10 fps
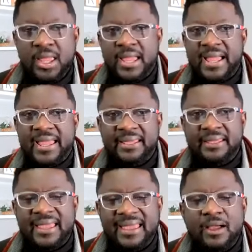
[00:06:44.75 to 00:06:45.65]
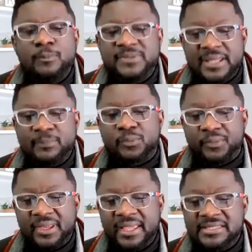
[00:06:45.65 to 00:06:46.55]
I help them
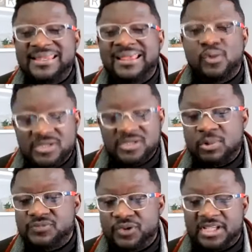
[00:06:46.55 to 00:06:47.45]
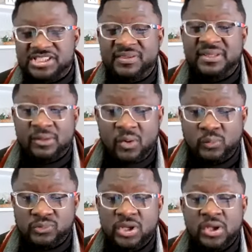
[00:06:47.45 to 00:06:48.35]
create the consequence for not achieving the goals.